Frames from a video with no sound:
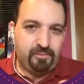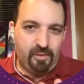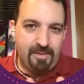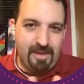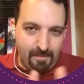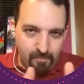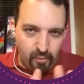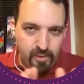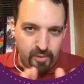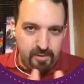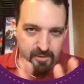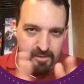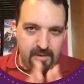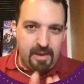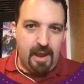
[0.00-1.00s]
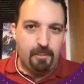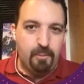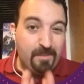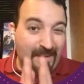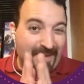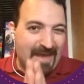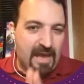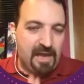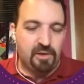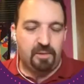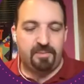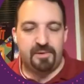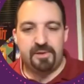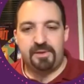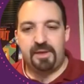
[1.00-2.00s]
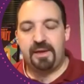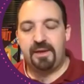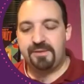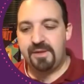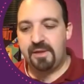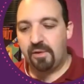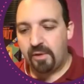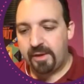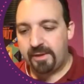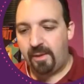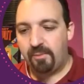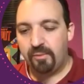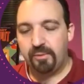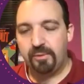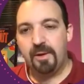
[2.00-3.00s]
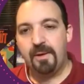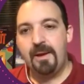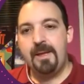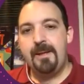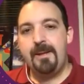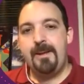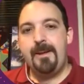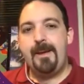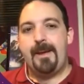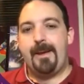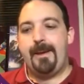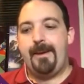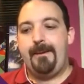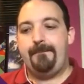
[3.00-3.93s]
in the percentages because the usage is still very small.